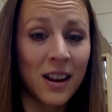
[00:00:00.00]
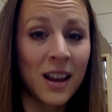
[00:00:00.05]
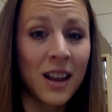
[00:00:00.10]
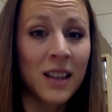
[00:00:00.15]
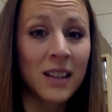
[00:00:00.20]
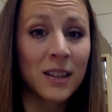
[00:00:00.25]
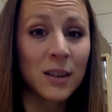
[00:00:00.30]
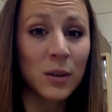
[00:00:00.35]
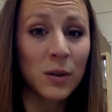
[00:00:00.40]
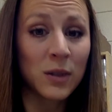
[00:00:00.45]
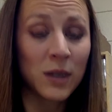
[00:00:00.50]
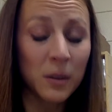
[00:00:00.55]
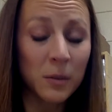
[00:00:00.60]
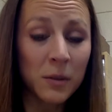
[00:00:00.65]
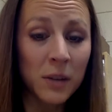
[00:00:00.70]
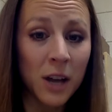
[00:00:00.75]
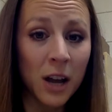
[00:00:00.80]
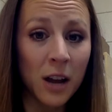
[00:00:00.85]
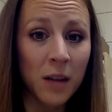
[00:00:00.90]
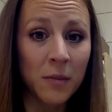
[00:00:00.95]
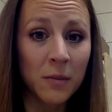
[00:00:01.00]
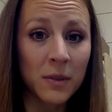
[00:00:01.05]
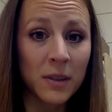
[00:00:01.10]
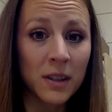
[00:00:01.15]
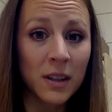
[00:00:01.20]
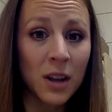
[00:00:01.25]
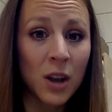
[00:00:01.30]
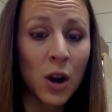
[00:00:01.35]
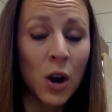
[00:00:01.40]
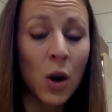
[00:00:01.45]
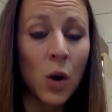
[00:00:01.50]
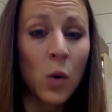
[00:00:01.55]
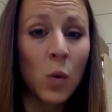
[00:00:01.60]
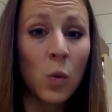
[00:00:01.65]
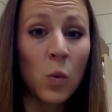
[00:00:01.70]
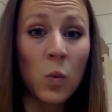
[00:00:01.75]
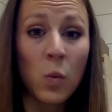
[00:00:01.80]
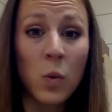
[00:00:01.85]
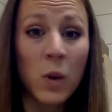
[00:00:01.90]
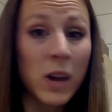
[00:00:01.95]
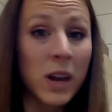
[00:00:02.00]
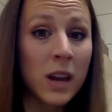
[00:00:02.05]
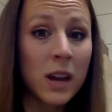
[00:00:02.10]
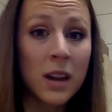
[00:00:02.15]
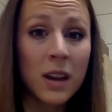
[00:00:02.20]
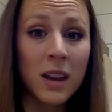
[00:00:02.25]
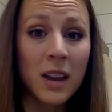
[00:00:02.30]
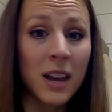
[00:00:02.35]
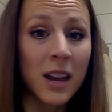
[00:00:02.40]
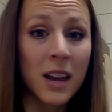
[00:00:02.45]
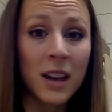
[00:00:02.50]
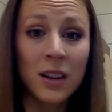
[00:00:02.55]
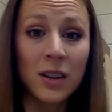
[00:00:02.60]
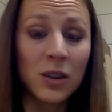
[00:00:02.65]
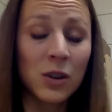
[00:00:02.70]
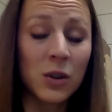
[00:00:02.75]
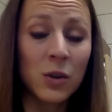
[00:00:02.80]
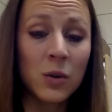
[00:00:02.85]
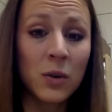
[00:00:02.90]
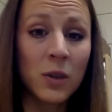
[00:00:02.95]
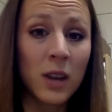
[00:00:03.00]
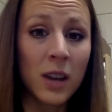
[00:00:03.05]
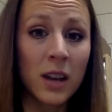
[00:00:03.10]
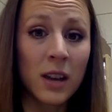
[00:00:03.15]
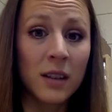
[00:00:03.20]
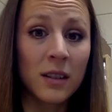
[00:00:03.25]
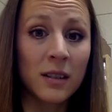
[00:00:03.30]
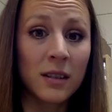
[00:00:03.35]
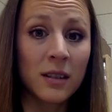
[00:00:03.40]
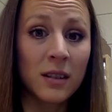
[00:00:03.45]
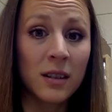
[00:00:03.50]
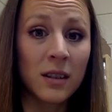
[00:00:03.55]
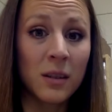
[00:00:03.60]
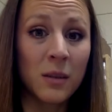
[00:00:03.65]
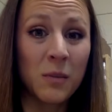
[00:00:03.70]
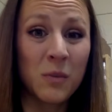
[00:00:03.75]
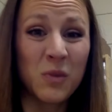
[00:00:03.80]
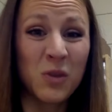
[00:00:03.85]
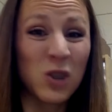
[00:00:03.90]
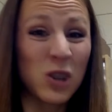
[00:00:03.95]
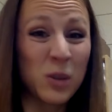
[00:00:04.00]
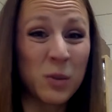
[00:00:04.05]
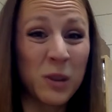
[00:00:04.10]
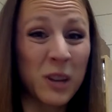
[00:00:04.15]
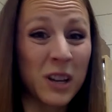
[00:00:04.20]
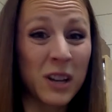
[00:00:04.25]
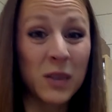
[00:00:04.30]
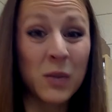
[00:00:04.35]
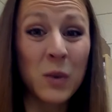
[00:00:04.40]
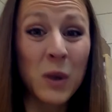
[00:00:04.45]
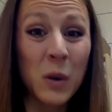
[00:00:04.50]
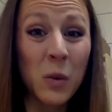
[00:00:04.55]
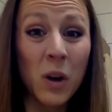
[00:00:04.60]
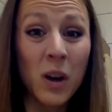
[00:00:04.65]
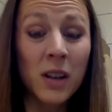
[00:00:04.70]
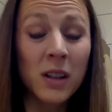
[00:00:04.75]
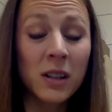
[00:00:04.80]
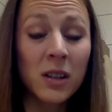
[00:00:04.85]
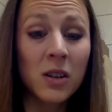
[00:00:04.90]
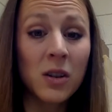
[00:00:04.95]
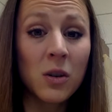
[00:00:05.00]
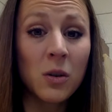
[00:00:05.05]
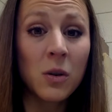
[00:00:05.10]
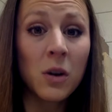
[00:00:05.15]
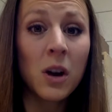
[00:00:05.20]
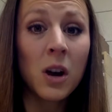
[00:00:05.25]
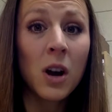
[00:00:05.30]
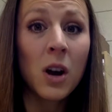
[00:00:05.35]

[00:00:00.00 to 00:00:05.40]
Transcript: And so sometimes we can't do things just because we want to.